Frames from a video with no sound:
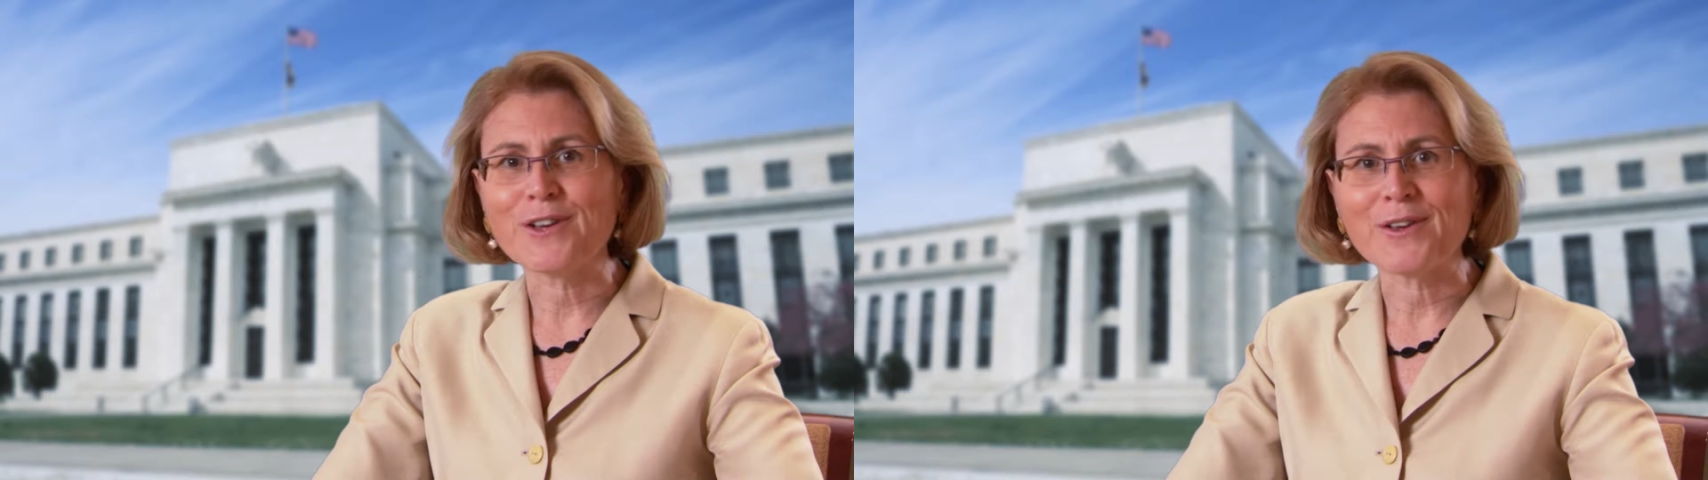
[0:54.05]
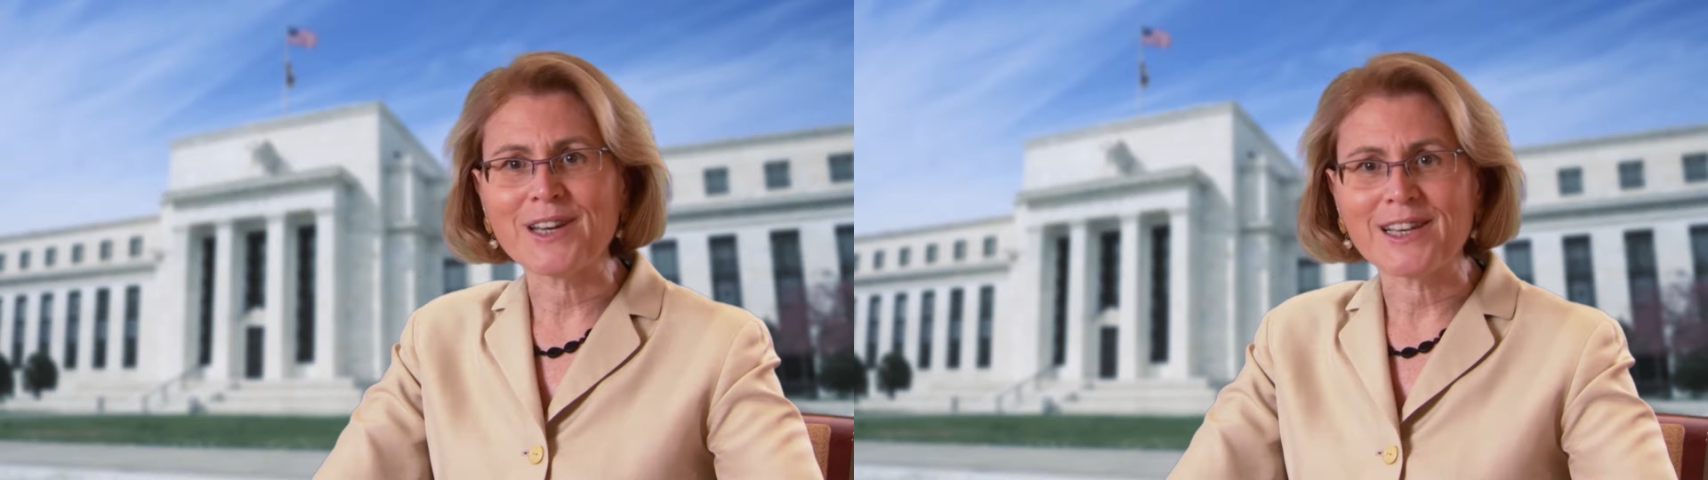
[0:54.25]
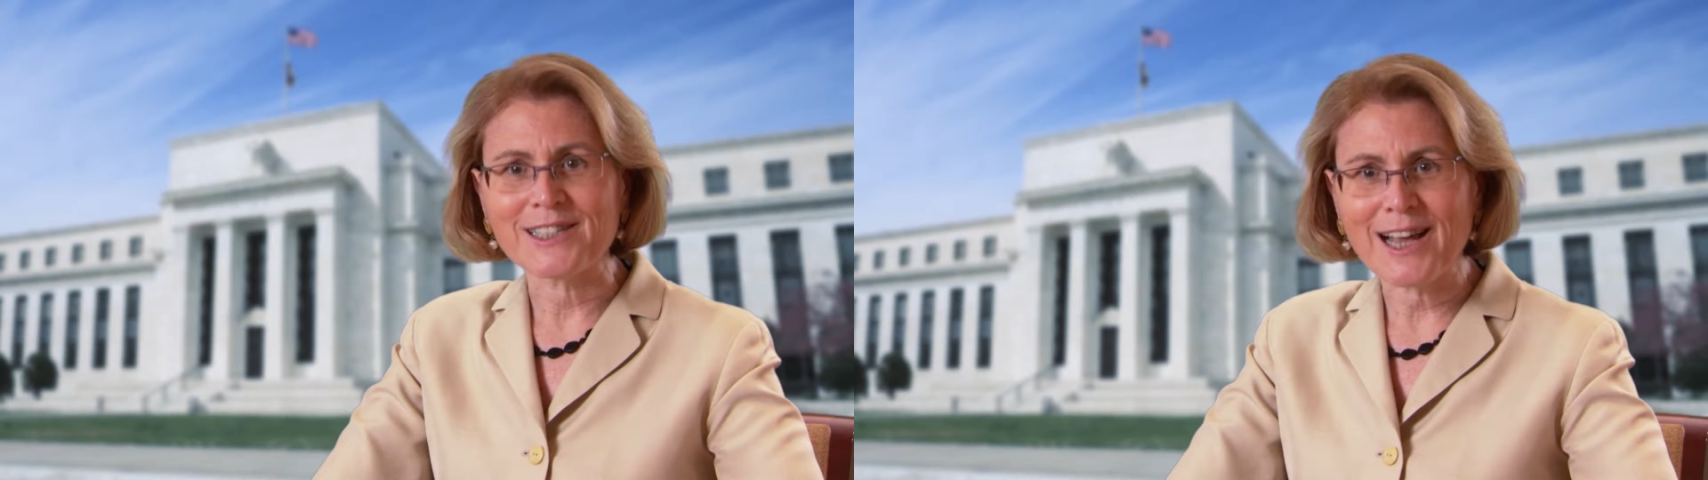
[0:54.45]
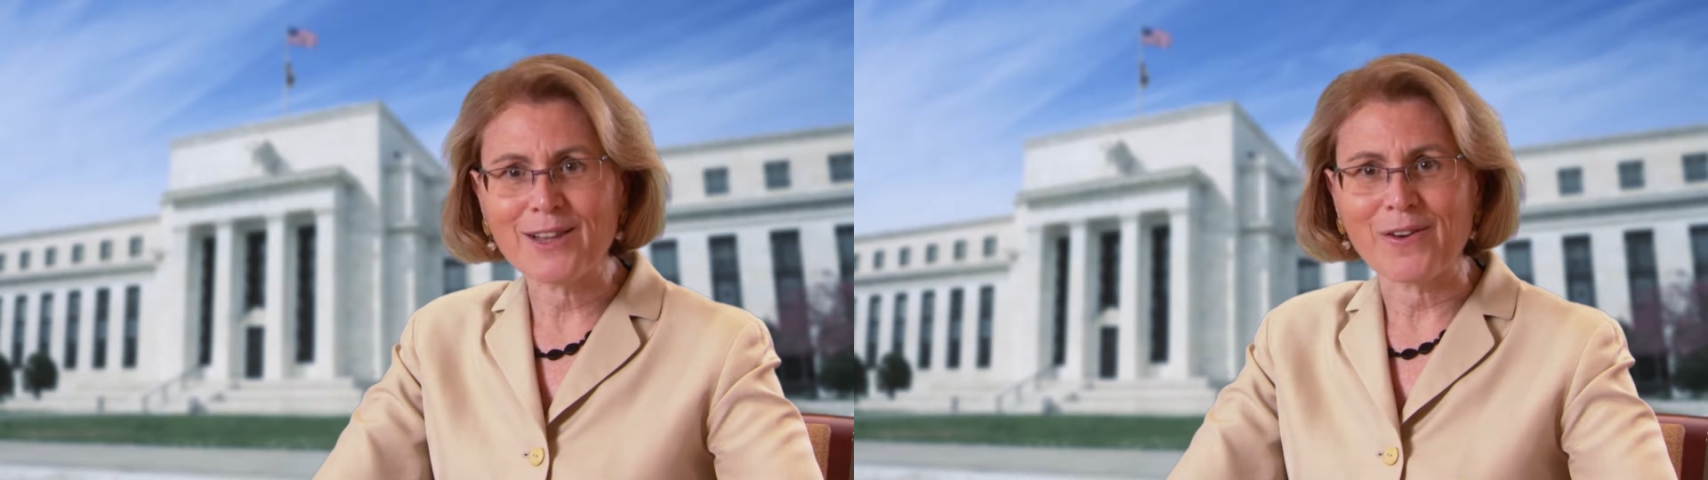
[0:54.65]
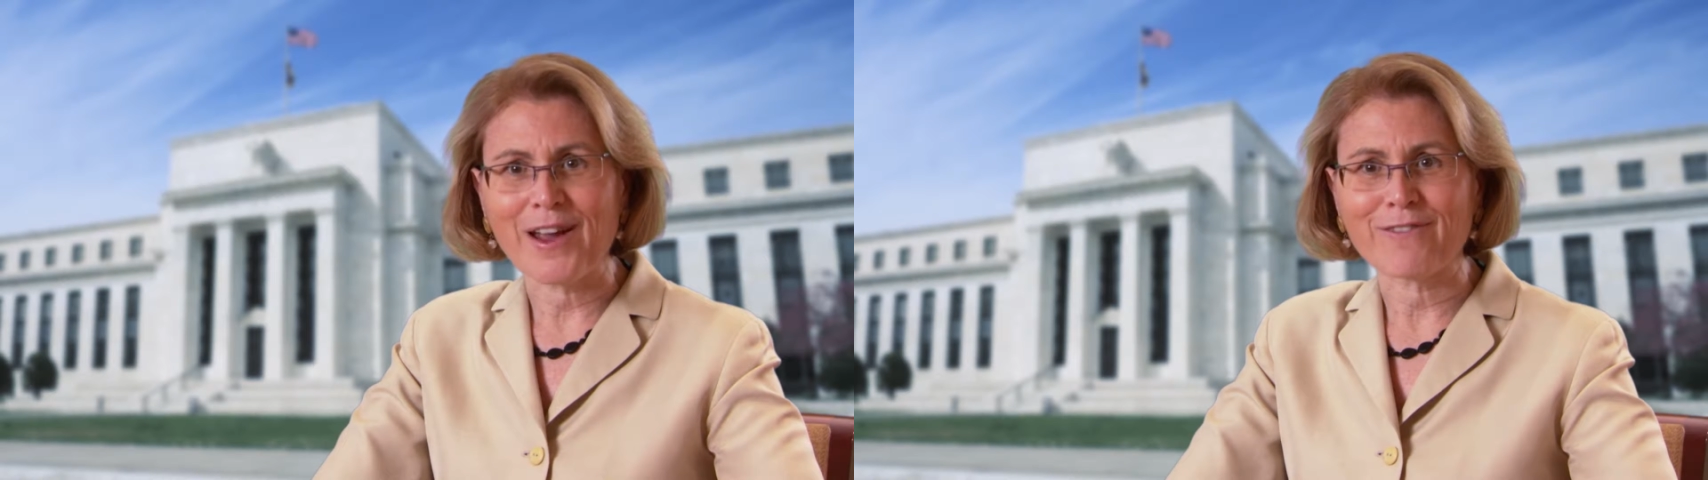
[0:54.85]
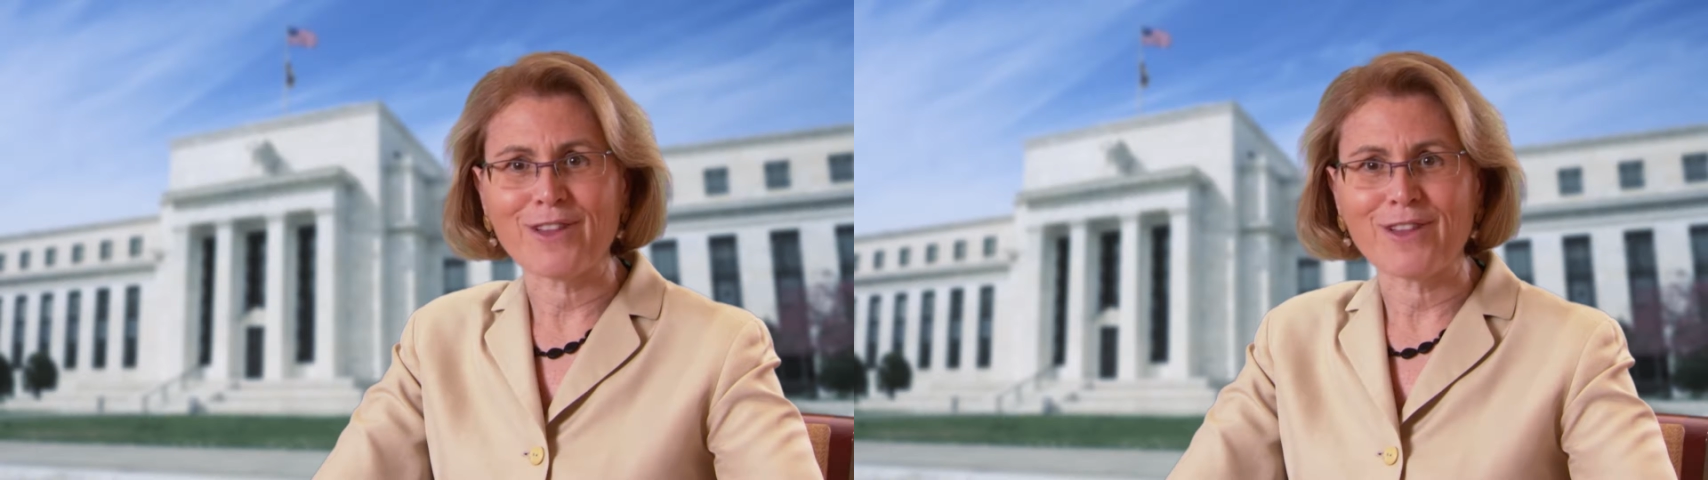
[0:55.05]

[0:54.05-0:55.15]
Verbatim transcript: Union telegraph